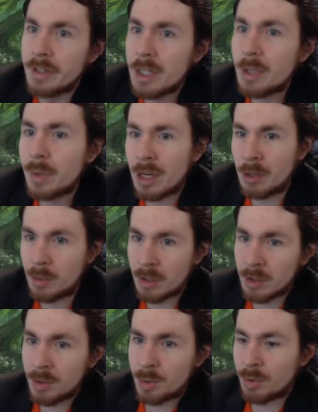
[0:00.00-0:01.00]
here we are, we're
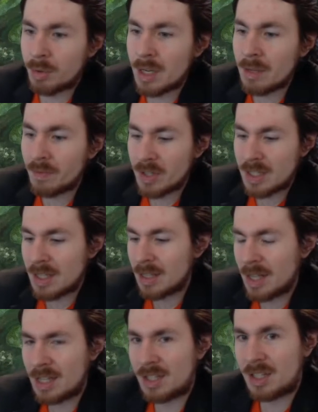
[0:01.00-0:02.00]
going through green. This is the
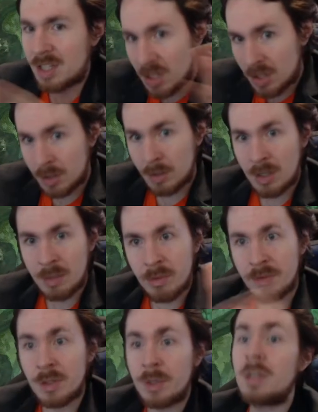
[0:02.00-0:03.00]
last color I'm
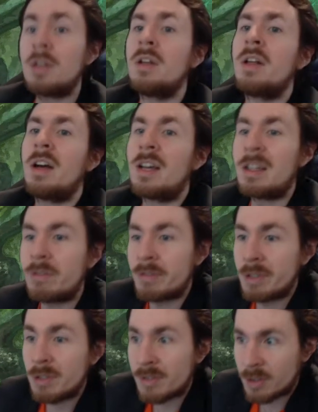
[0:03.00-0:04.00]
reviewing. I have
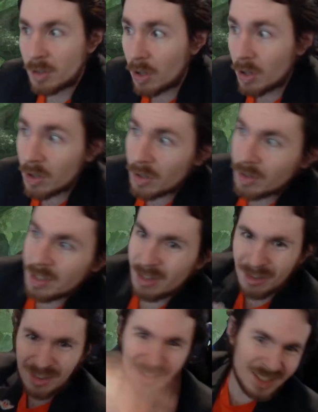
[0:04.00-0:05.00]
reviews for all the
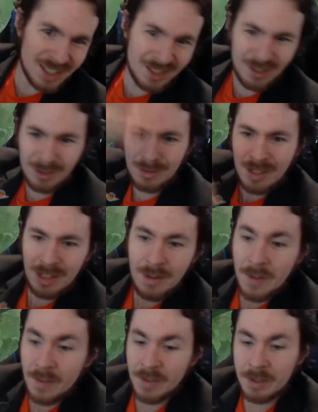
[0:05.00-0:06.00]
other things out already.
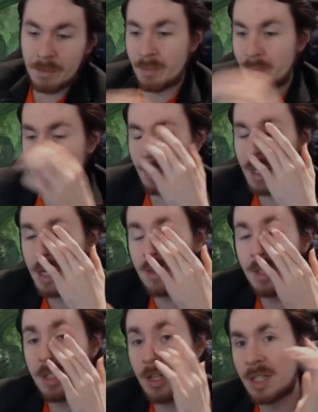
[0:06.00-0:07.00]
Um, beyond
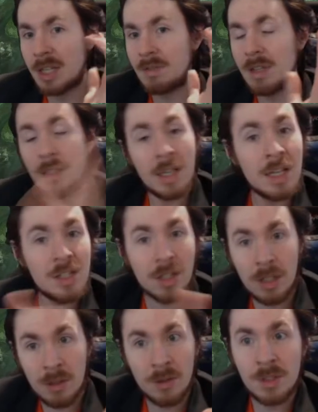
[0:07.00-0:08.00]
this, I just have the lands and
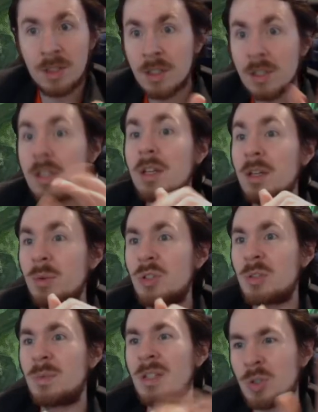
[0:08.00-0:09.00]
colorless things, which
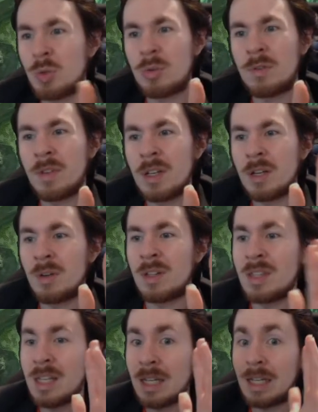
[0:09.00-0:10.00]
should be a shorter video,
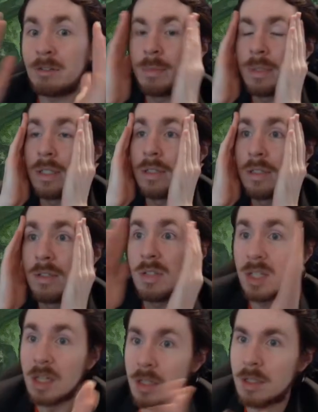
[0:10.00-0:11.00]
and then I will be
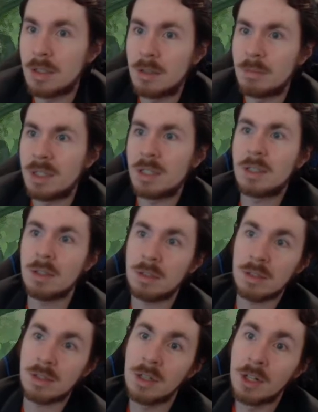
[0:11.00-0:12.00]
done. Oh my
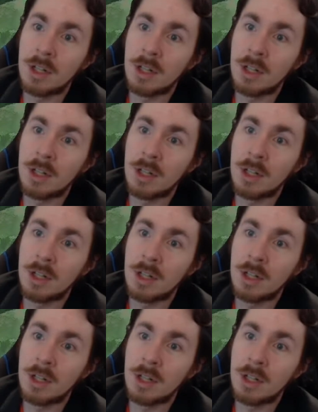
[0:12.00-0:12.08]
goodness.